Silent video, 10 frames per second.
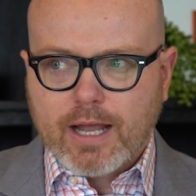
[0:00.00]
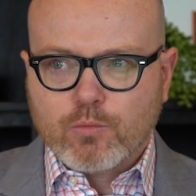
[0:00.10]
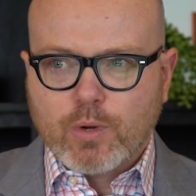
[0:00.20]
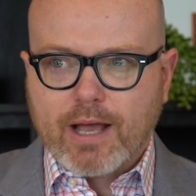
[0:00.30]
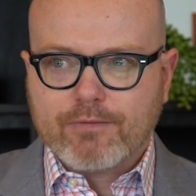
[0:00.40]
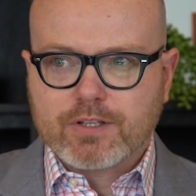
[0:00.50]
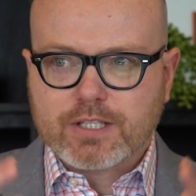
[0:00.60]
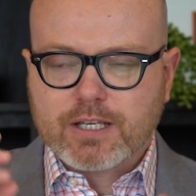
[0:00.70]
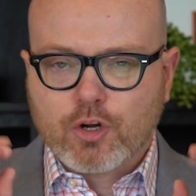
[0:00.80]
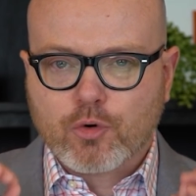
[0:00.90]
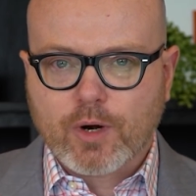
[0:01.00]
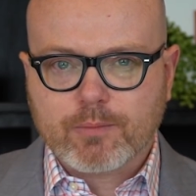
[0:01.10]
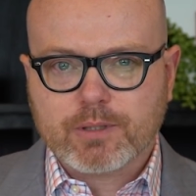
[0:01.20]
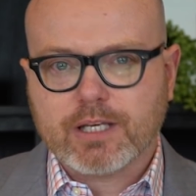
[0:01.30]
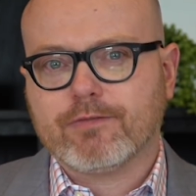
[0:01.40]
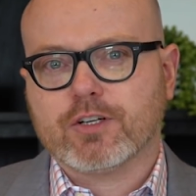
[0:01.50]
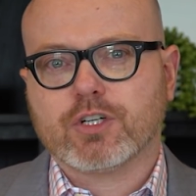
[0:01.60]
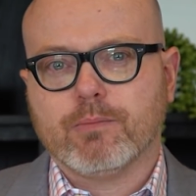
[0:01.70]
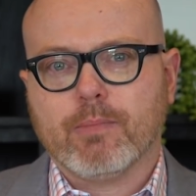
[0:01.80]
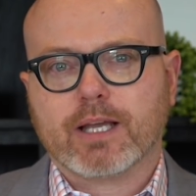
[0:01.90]
And we have this incredibly
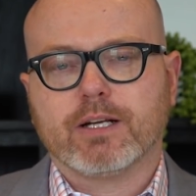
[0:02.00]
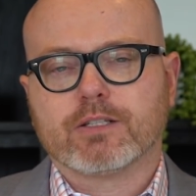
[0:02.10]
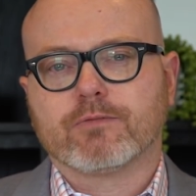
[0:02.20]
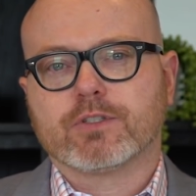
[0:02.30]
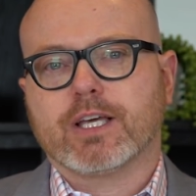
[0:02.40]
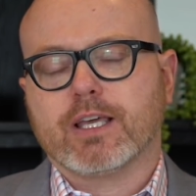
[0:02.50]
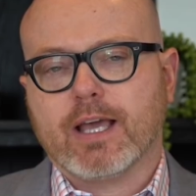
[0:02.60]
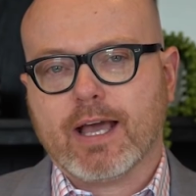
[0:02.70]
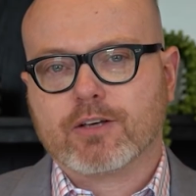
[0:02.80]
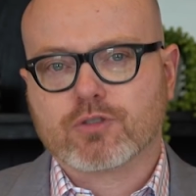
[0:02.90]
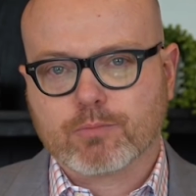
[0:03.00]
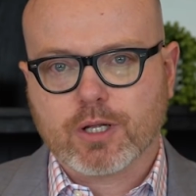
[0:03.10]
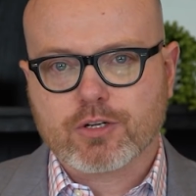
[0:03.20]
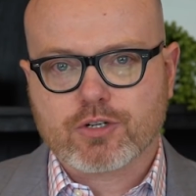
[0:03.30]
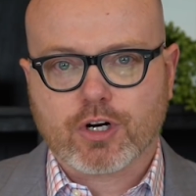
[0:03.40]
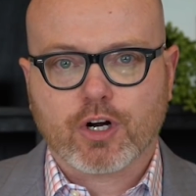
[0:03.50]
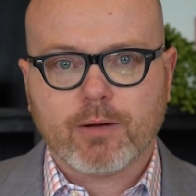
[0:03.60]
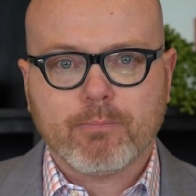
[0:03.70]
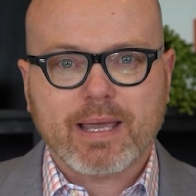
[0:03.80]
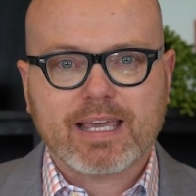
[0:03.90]
efficient mechanism for taking extra blood sugar
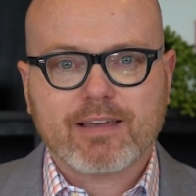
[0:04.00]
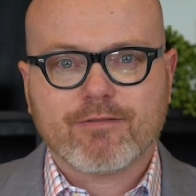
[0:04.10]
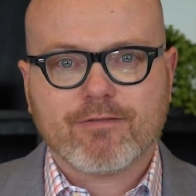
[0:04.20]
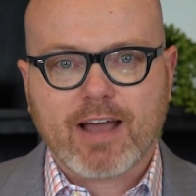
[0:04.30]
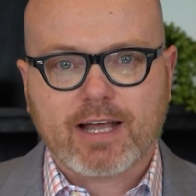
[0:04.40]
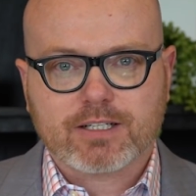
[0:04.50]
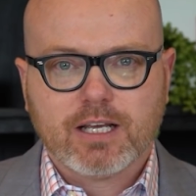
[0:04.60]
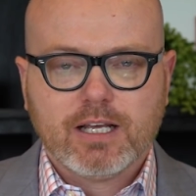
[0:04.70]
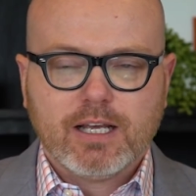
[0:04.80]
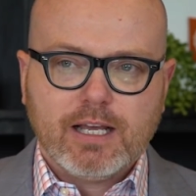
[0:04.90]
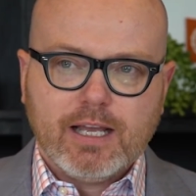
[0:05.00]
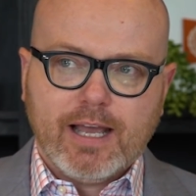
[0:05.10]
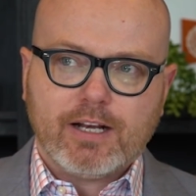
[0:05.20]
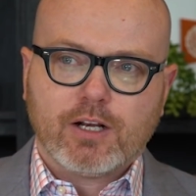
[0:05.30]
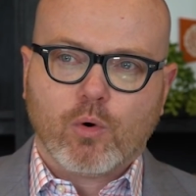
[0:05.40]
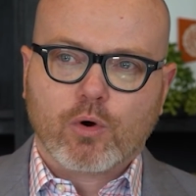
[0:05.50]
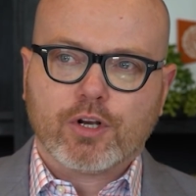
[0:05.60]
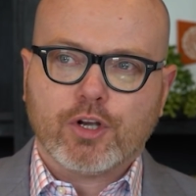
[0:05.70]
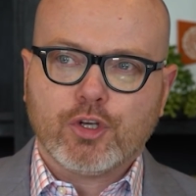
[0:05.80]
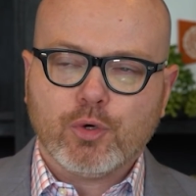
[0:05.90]
and making fat. And in order
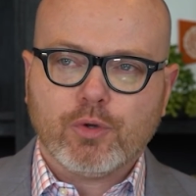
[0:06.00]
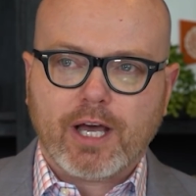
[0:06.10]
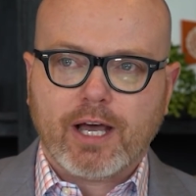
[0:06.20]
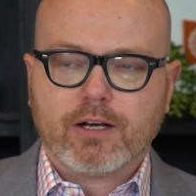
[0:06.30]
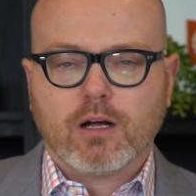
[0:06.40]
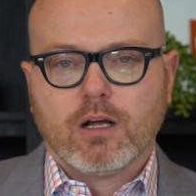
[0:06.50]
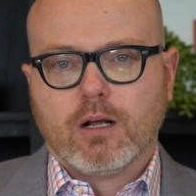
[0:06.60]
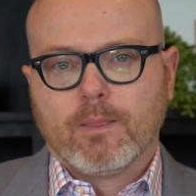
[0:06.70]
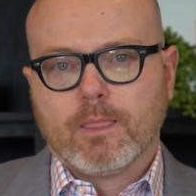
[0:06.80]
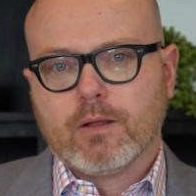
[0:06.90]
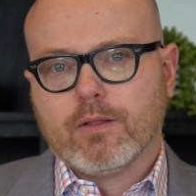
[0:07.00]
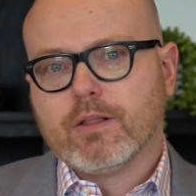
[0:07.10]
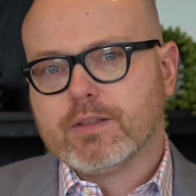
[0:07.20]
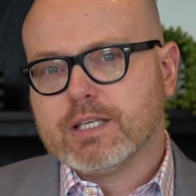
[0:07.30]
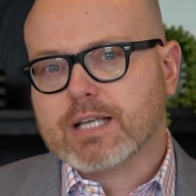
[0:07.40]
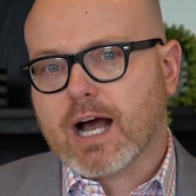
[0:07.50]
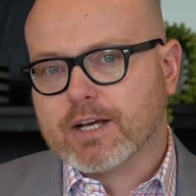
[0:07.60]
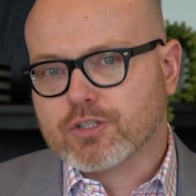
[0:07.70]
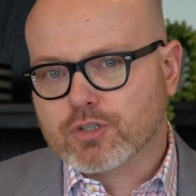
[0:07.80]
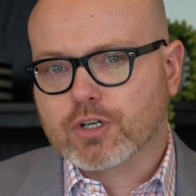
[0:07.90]
to do that, these
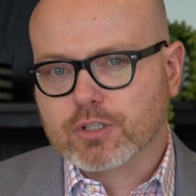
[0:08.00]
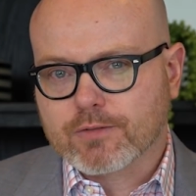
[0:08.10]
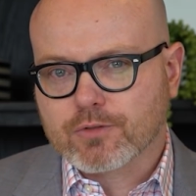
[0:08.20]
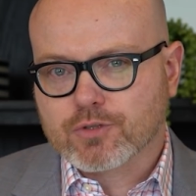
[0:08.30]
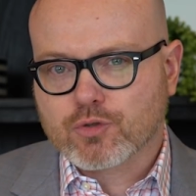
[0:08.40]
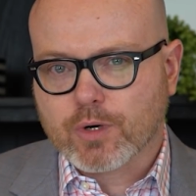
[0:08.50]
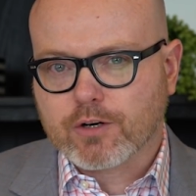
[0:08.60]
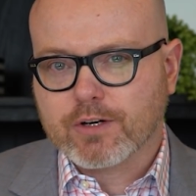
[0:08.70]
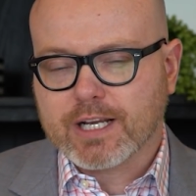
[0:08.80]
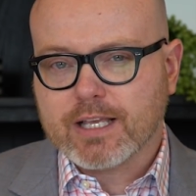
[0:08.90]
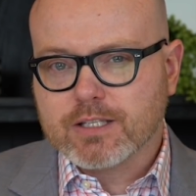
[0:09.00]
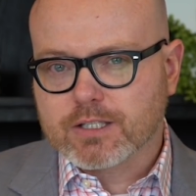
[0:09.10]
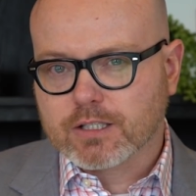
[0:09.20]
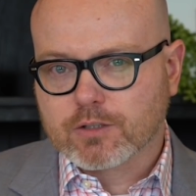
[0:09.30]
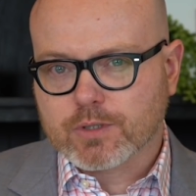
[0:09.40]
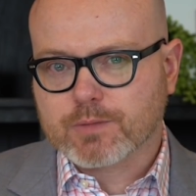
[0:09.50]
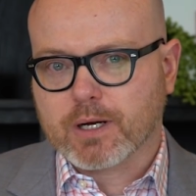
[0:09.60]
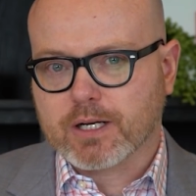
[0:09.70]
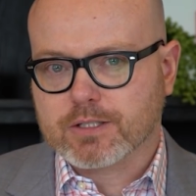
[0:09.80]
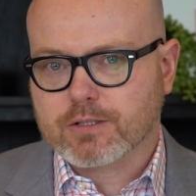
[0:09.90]
high sugar levels trigger an insulin
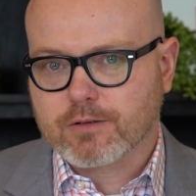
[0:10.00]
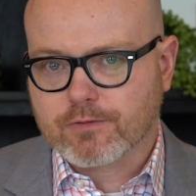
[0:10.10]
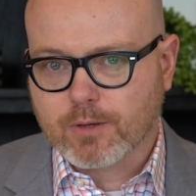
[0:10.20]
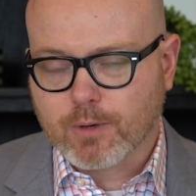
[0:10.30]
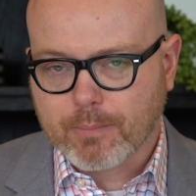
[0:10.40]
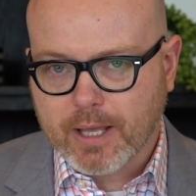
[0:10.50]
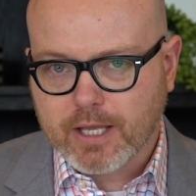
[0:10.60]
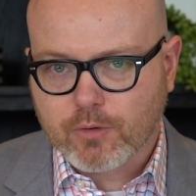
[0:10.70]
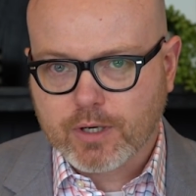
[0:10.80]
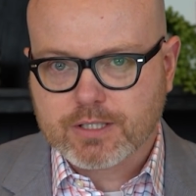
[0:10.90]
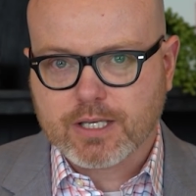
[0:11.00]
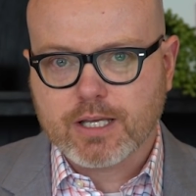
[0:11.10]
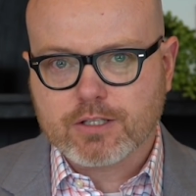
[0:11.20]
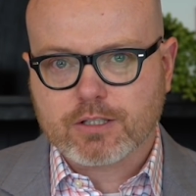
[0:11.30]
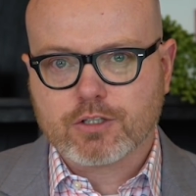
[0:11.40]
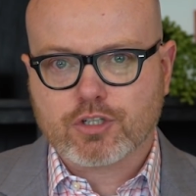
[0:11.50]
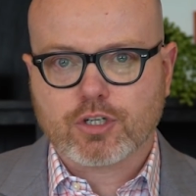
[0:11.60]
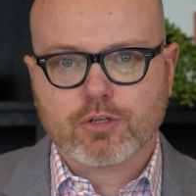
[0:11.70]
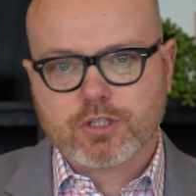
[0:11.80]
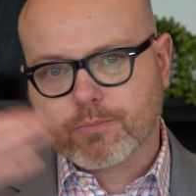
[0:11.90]
response from our pancreas. Insulin
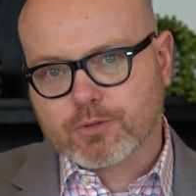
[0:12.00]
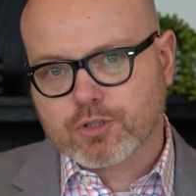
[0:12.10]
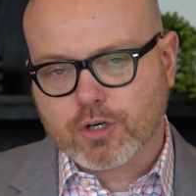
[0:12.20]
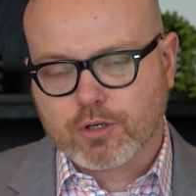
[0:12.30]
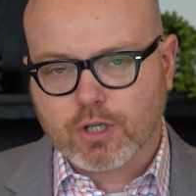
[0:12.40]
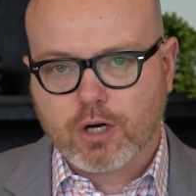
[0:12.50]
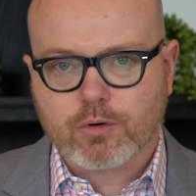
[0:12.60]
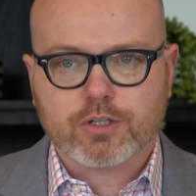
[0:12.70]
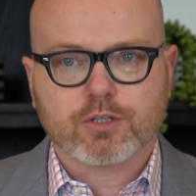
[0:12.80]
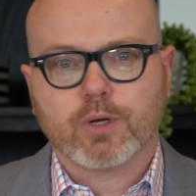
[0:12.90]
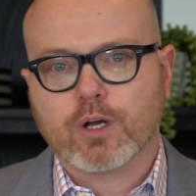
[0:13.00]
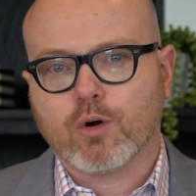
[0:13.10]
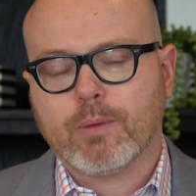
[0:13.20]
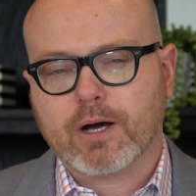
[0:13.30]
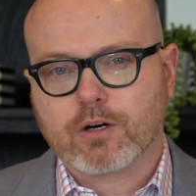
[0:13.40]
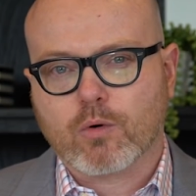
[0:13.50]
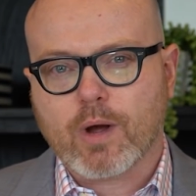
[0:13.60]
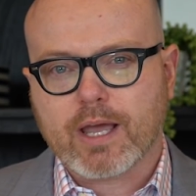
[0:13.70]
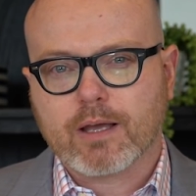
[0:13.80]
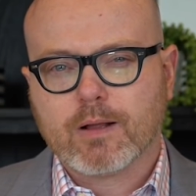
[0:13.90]
shows up, sugar lowers, and we go about our
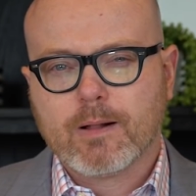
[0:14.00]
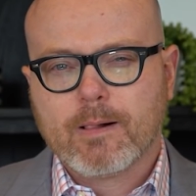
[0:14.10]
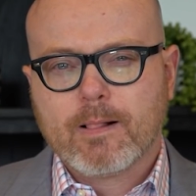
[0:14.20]
way.